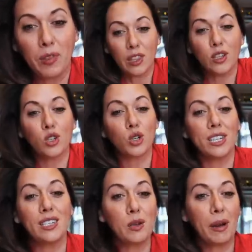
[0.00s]
The
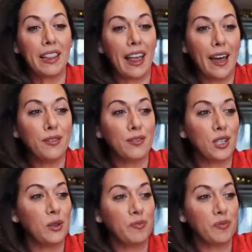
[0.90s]
tree to my
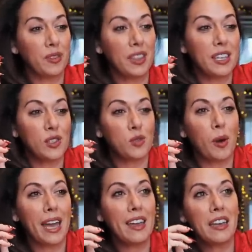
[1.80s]
left, this
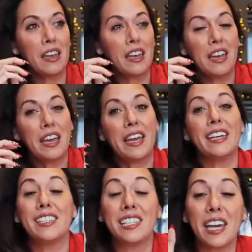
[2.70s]
way,
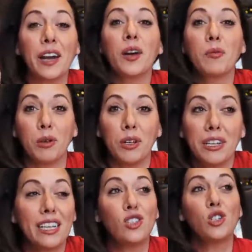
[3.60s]
is
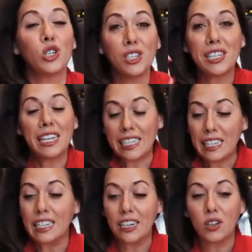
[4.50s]
terrible. It's just, it's
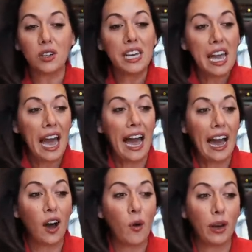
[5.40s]
literally
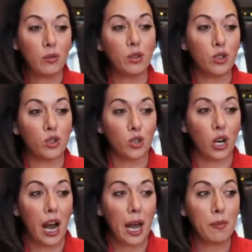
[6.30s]
how I would
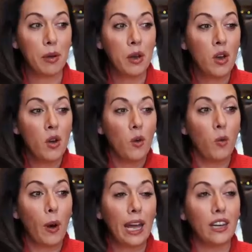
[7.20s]
describe
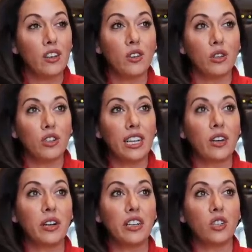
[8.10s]
when, you know, you're
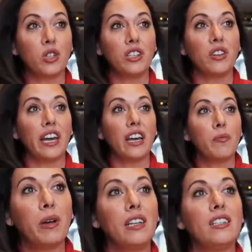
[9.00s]
decorating a tree and you're
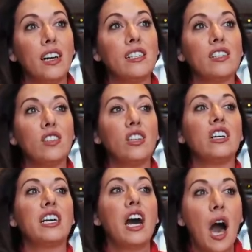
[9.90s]
like, but it doesn't
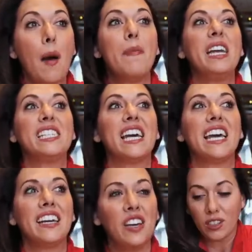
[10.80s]
look
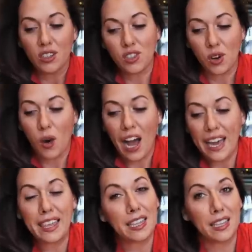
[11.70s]
amazing. So
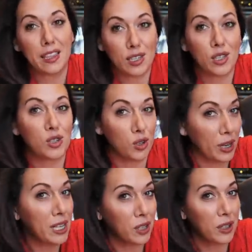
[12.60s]
I think that this is a
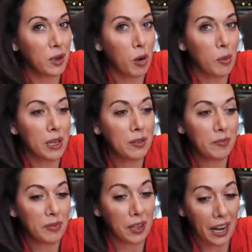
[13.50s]
great learning
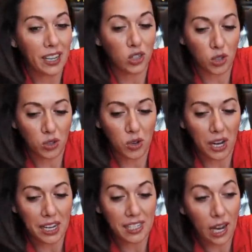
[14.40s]
moment that I can show you
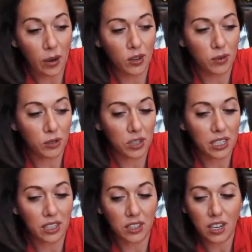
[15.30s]
guys how I go full
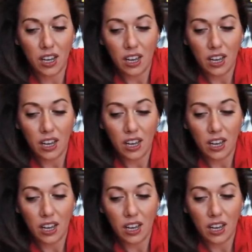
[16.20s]
tilt.